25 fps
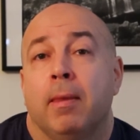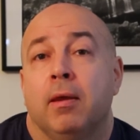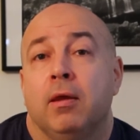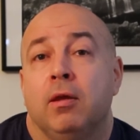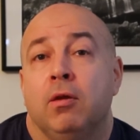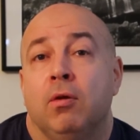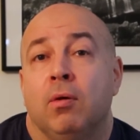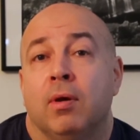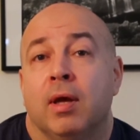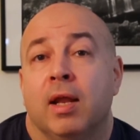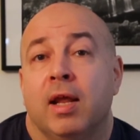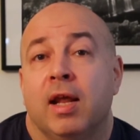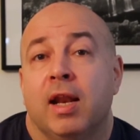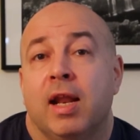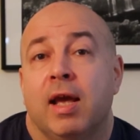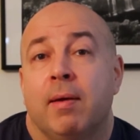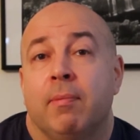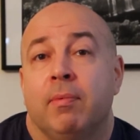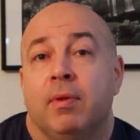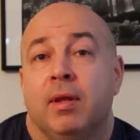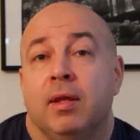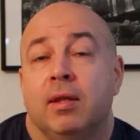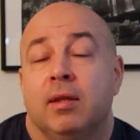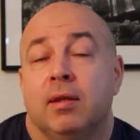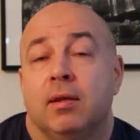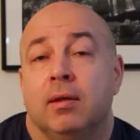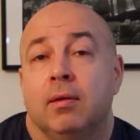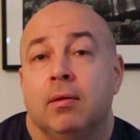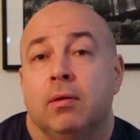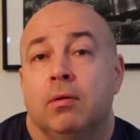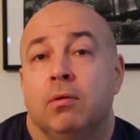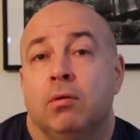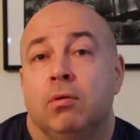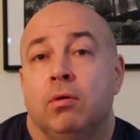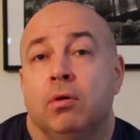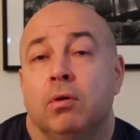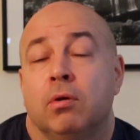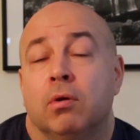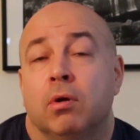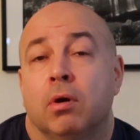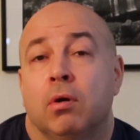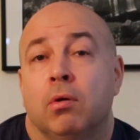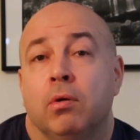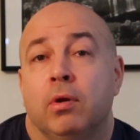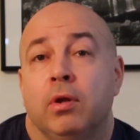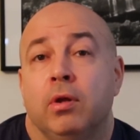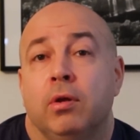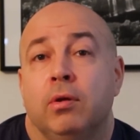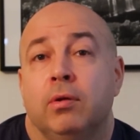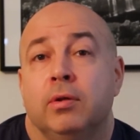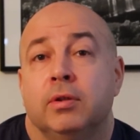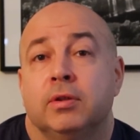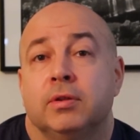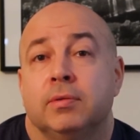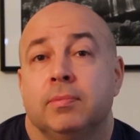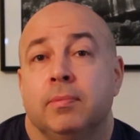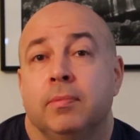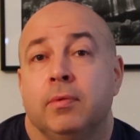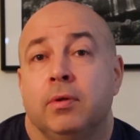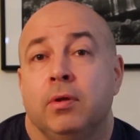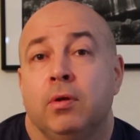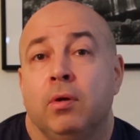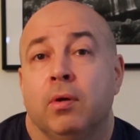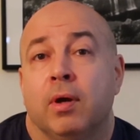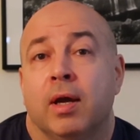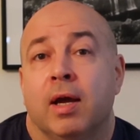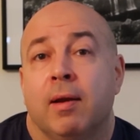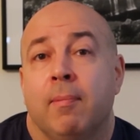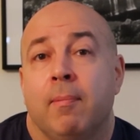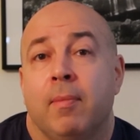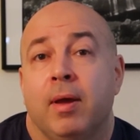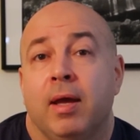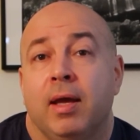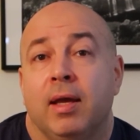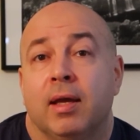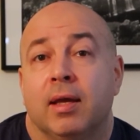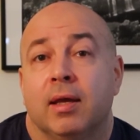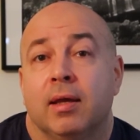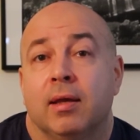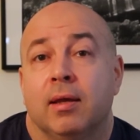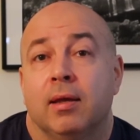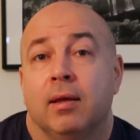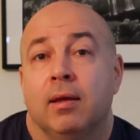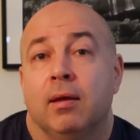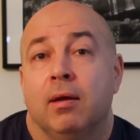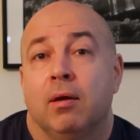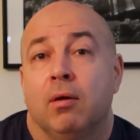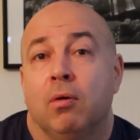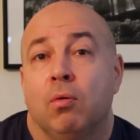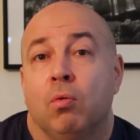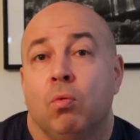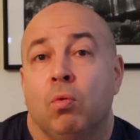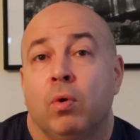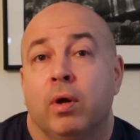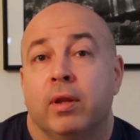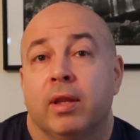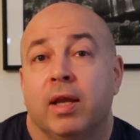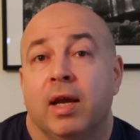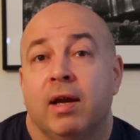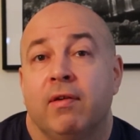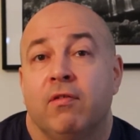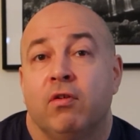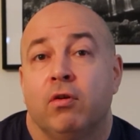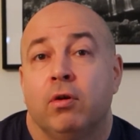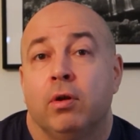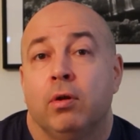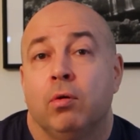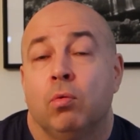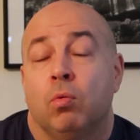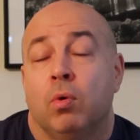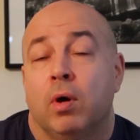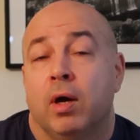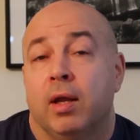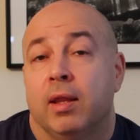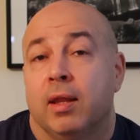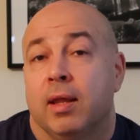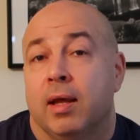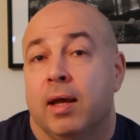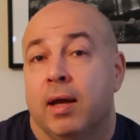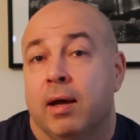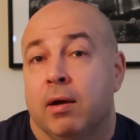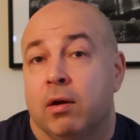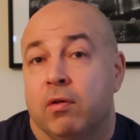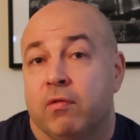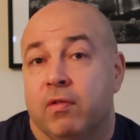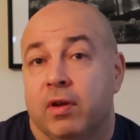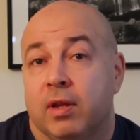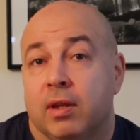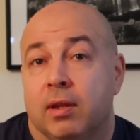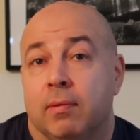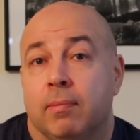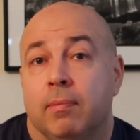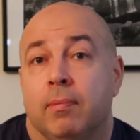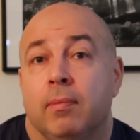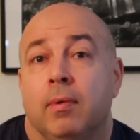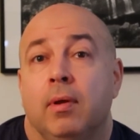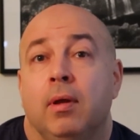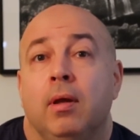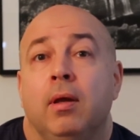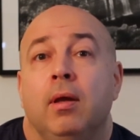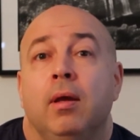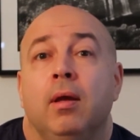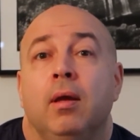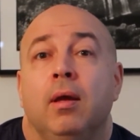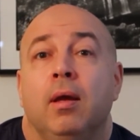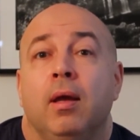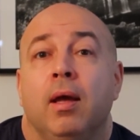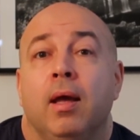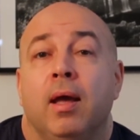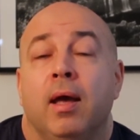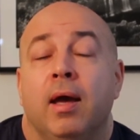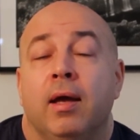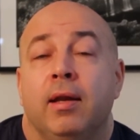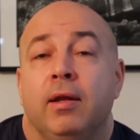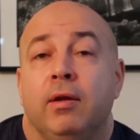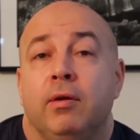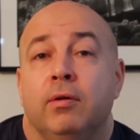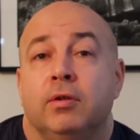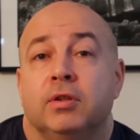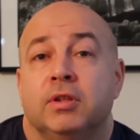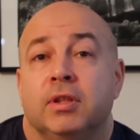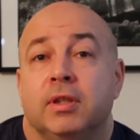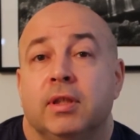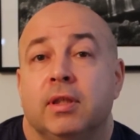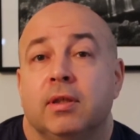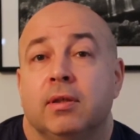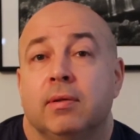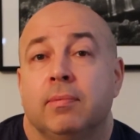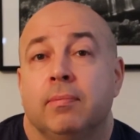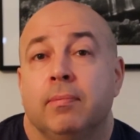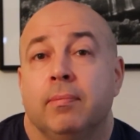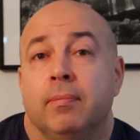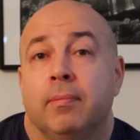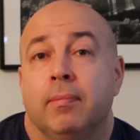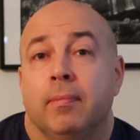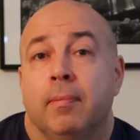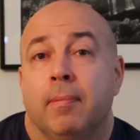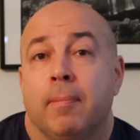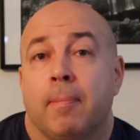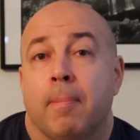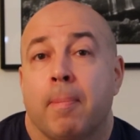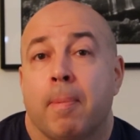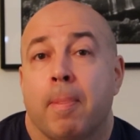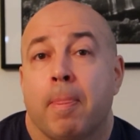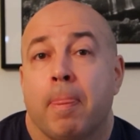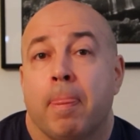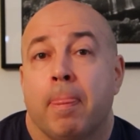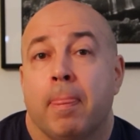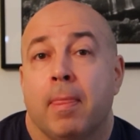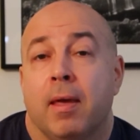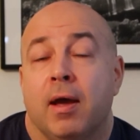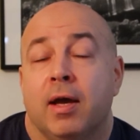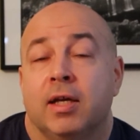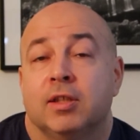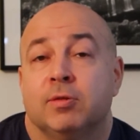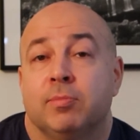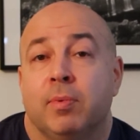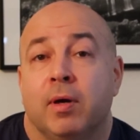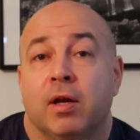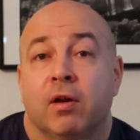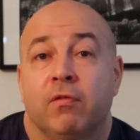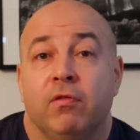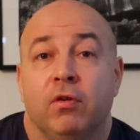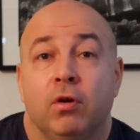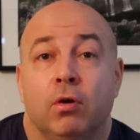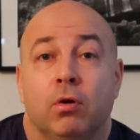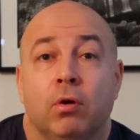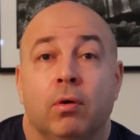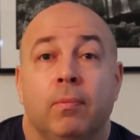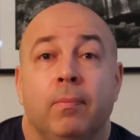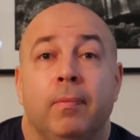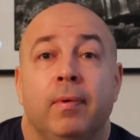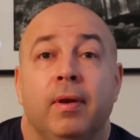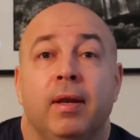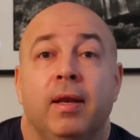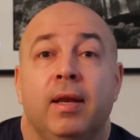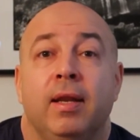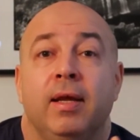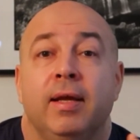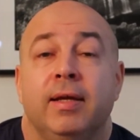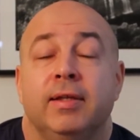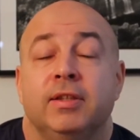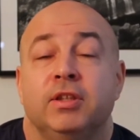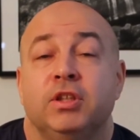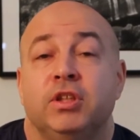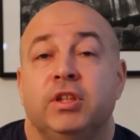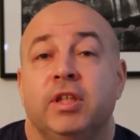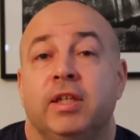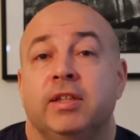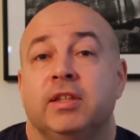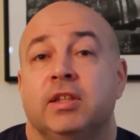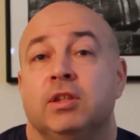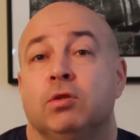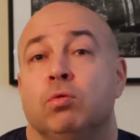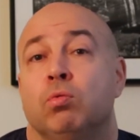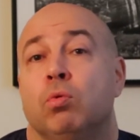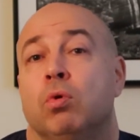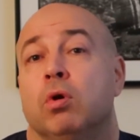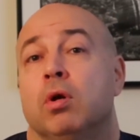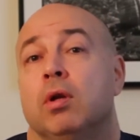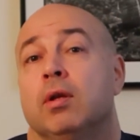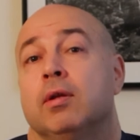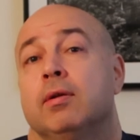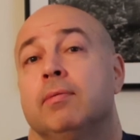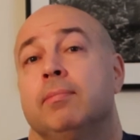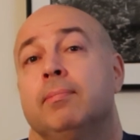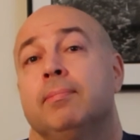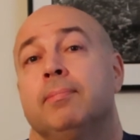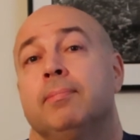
You can adapt it to your own use. You can make whatever you want out of it and use it as part of your Degenesis world.